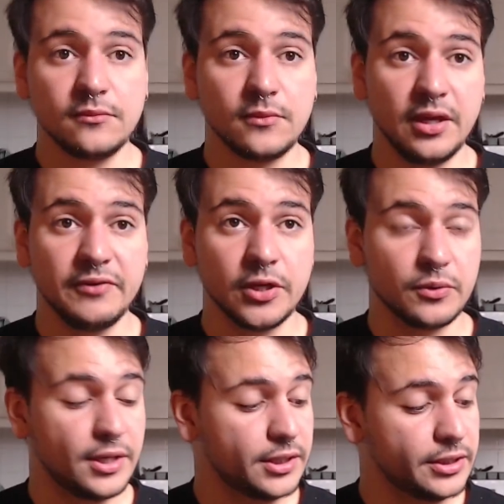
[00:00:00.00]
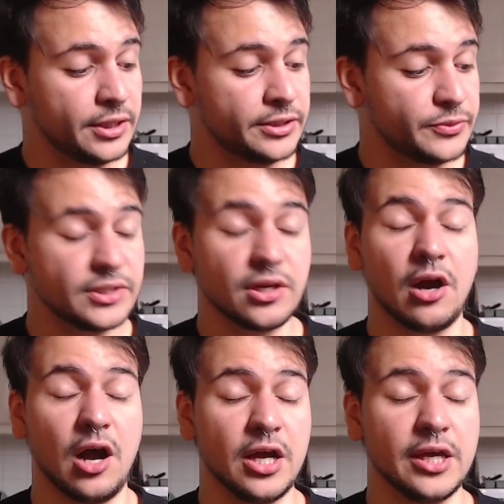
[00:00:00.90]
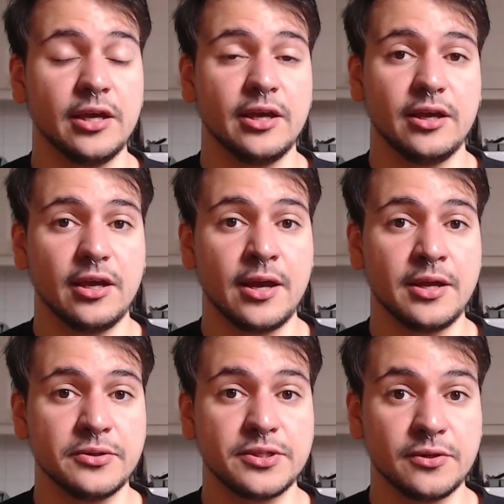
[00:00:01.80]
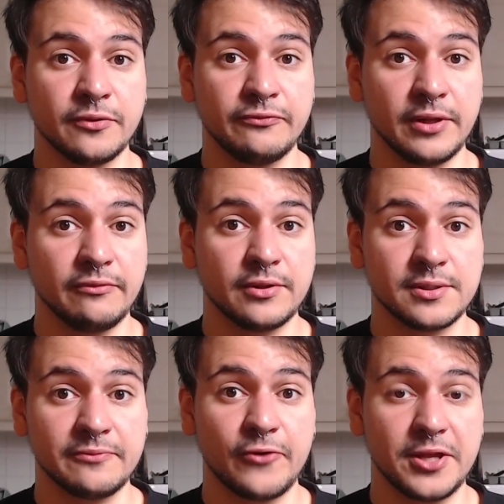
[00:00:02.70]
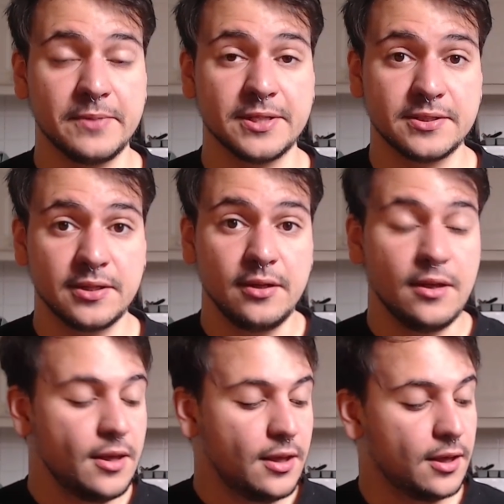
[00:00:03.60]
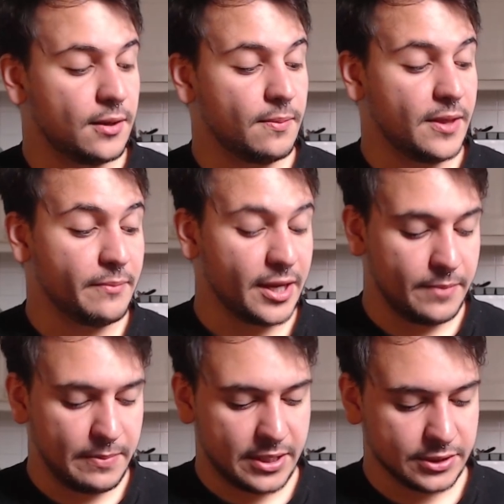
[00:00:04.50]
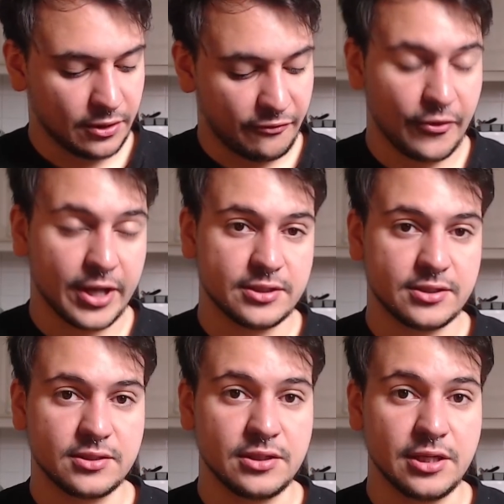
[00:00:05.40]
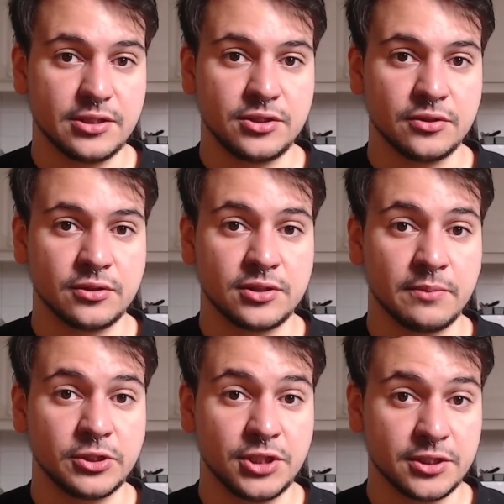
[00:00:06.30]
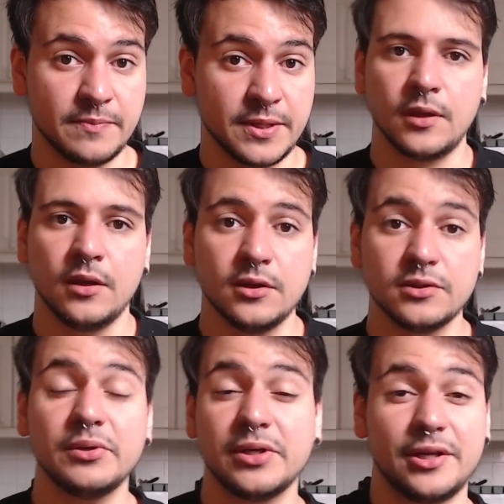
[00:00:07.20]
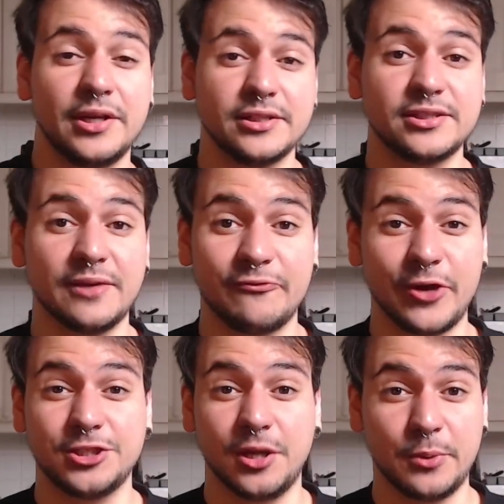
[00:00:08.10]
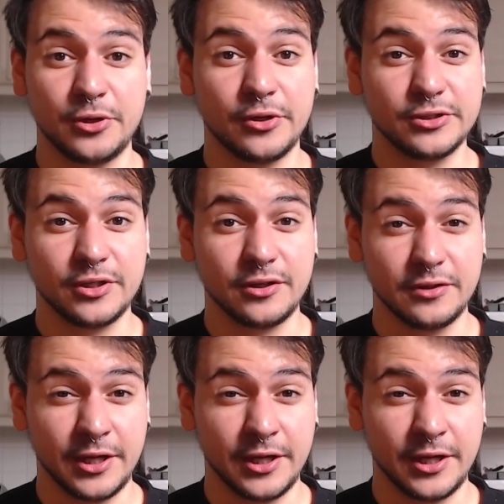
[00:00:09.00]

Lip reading: even though the strings are high and you're still feeling some fret buzz, it might be because your frets needs some adjustment. So you're gonna need some fret job on your guitar.